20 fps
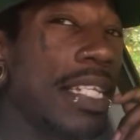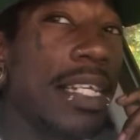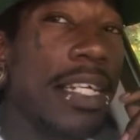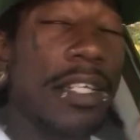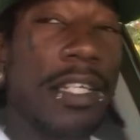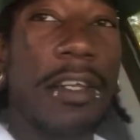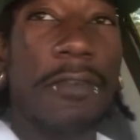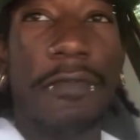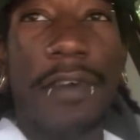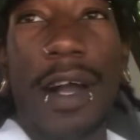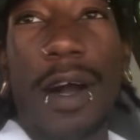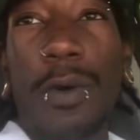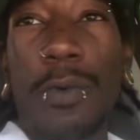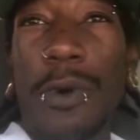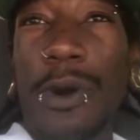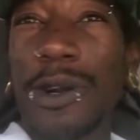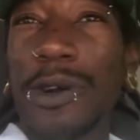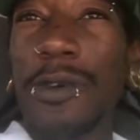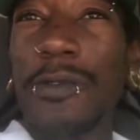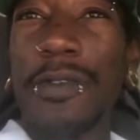She found
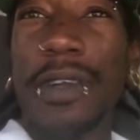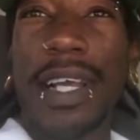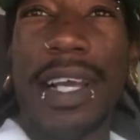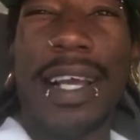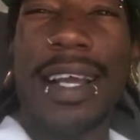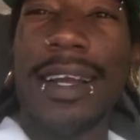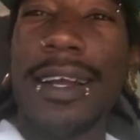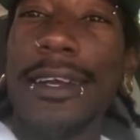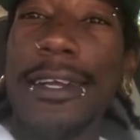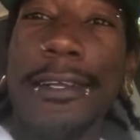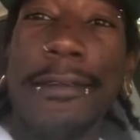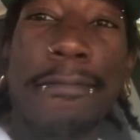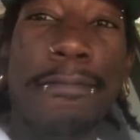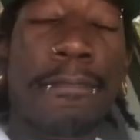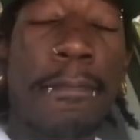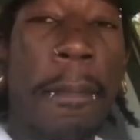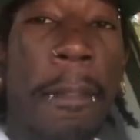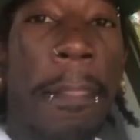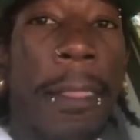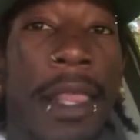work over there
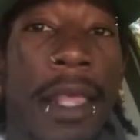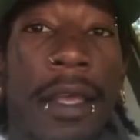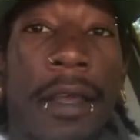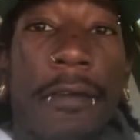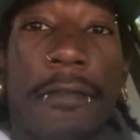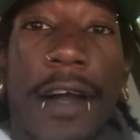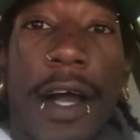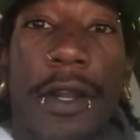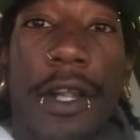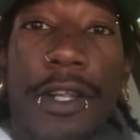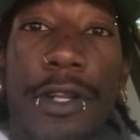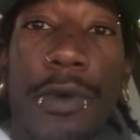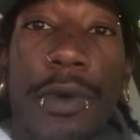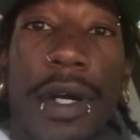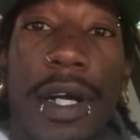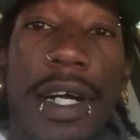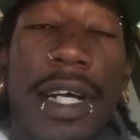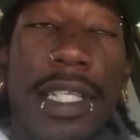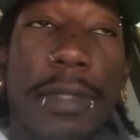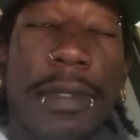and found a new
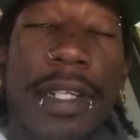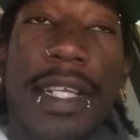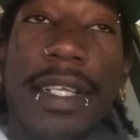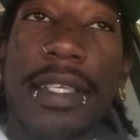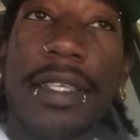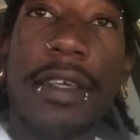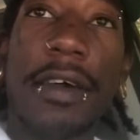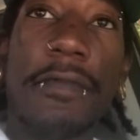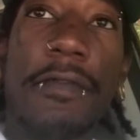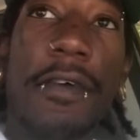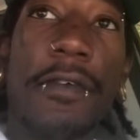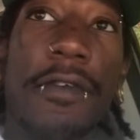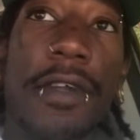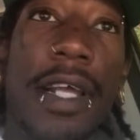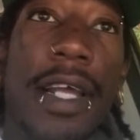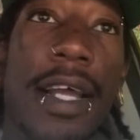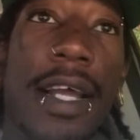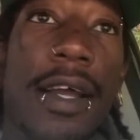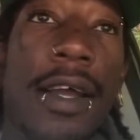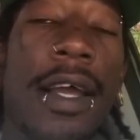husband and stuff over
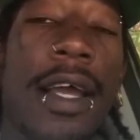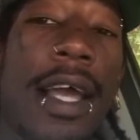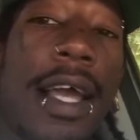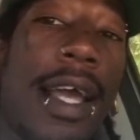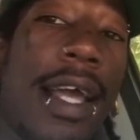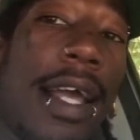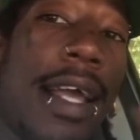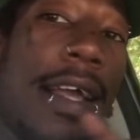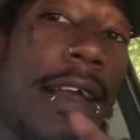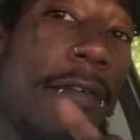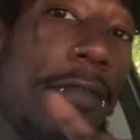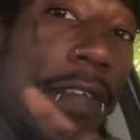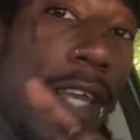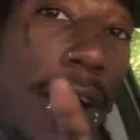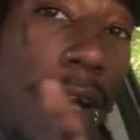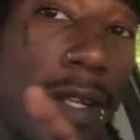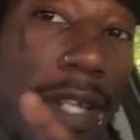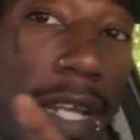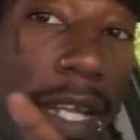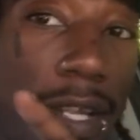there. And if
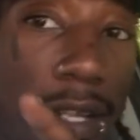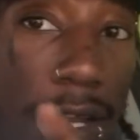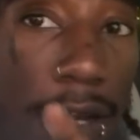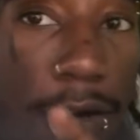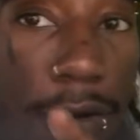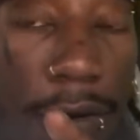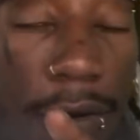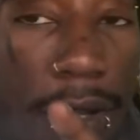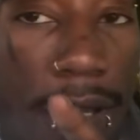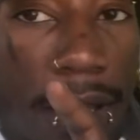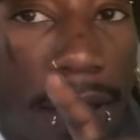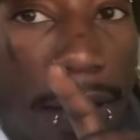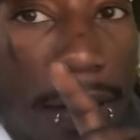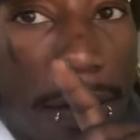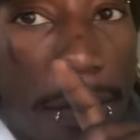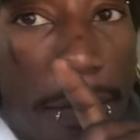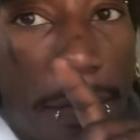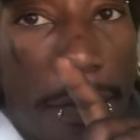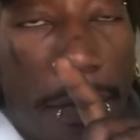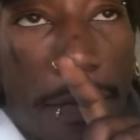y'all didn't know,
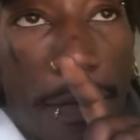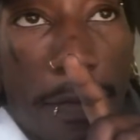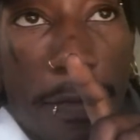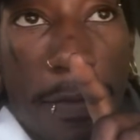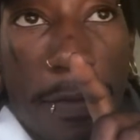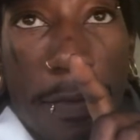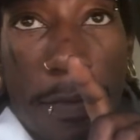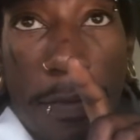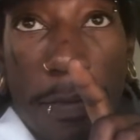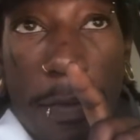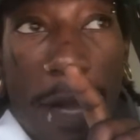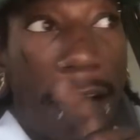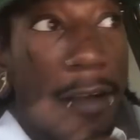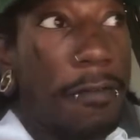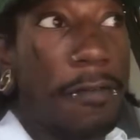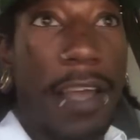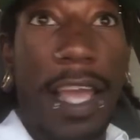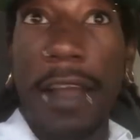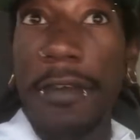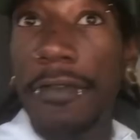my
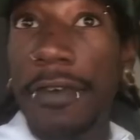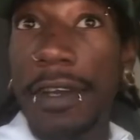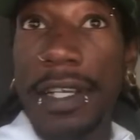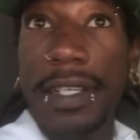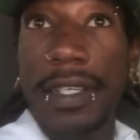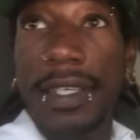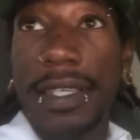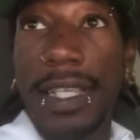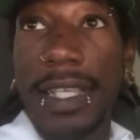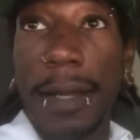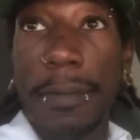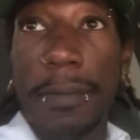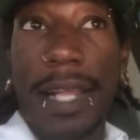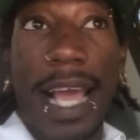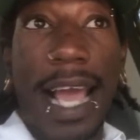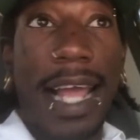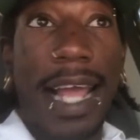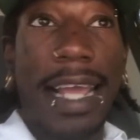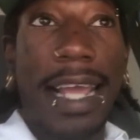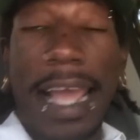favorite
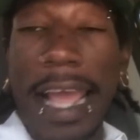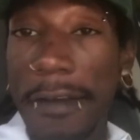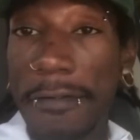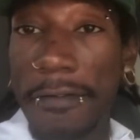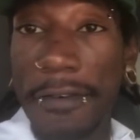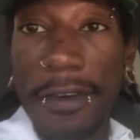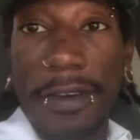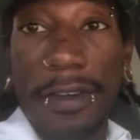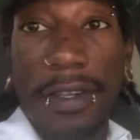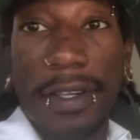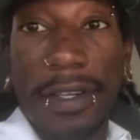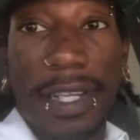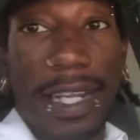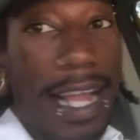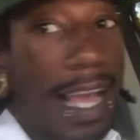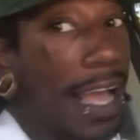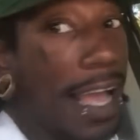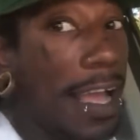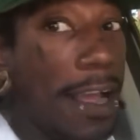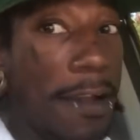stepdad ever that
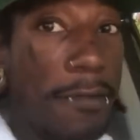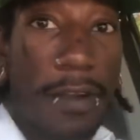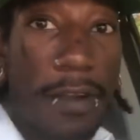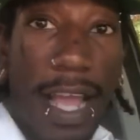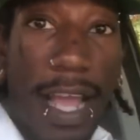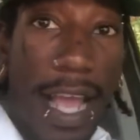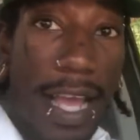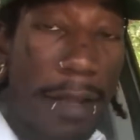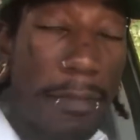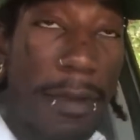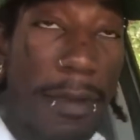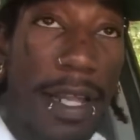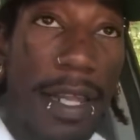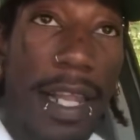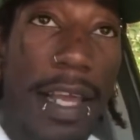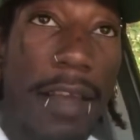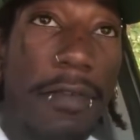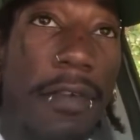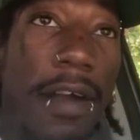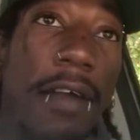I ever had in my
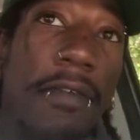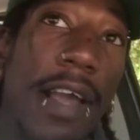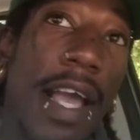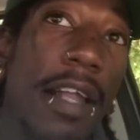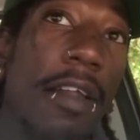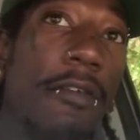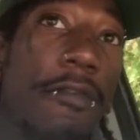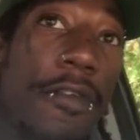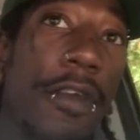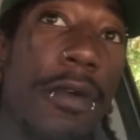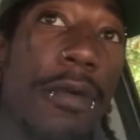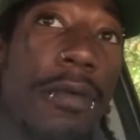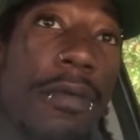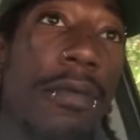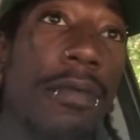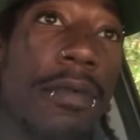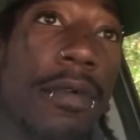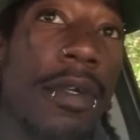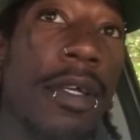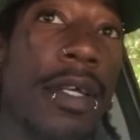life, I've had a few,
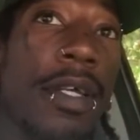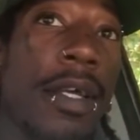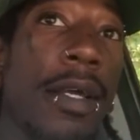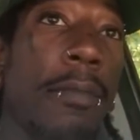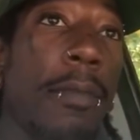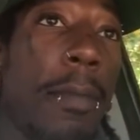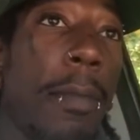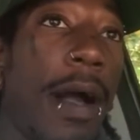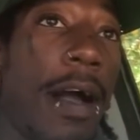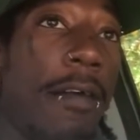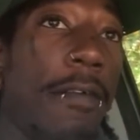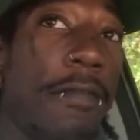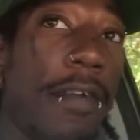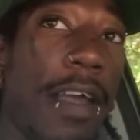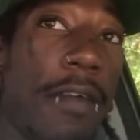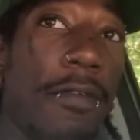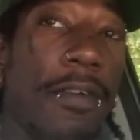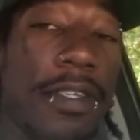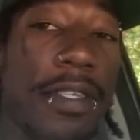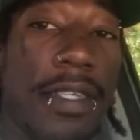but my
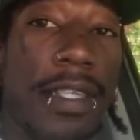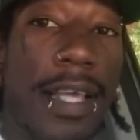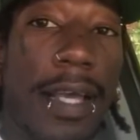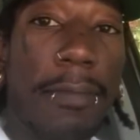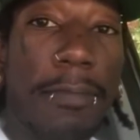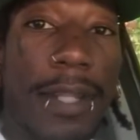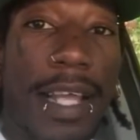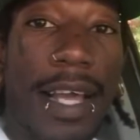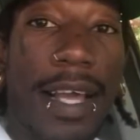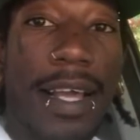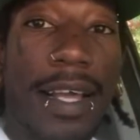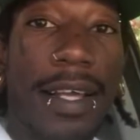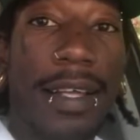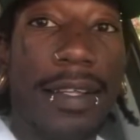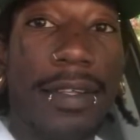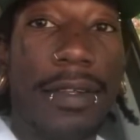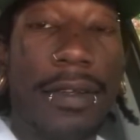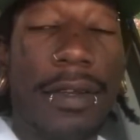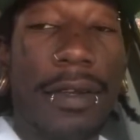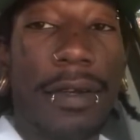favorite stepdad
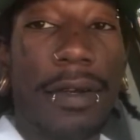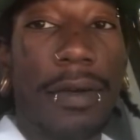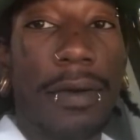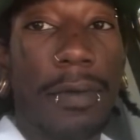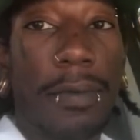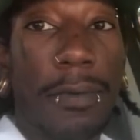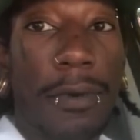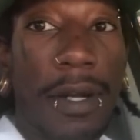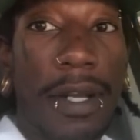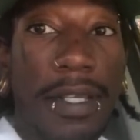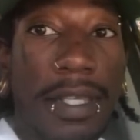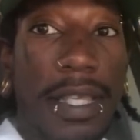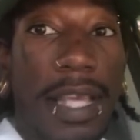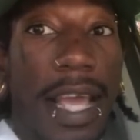was